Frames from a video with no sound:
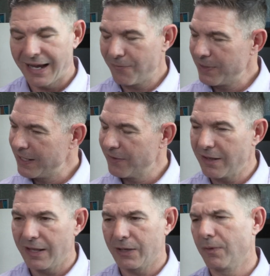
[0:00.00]
We hear
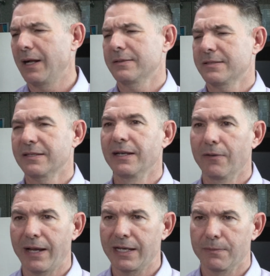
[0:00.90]
that like, well, it's,
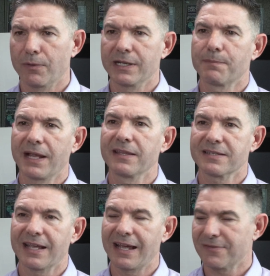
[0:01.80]
hey, what are you paying these
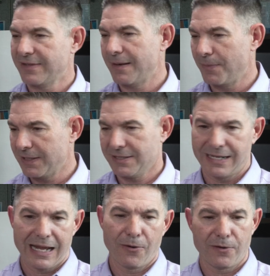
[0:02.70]
guys $10 an
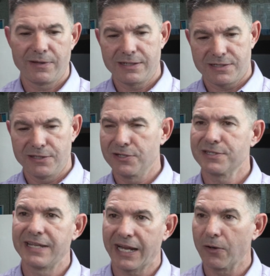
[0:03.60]
hour? And they're
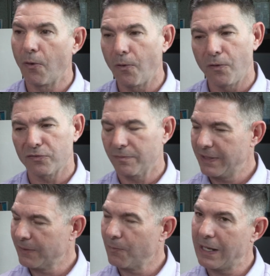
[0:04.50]
just digging holes. I'm
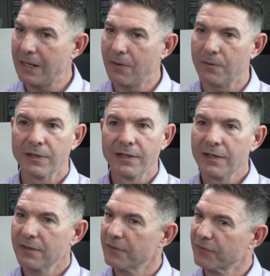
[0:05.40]
like, wow,
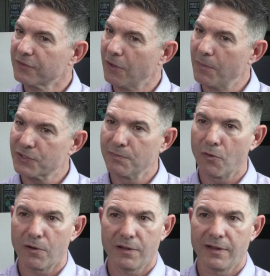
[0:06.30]
there's so much
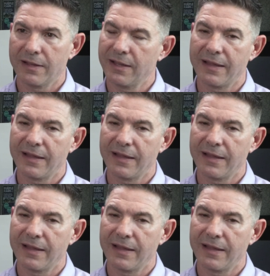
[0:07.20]
more than that.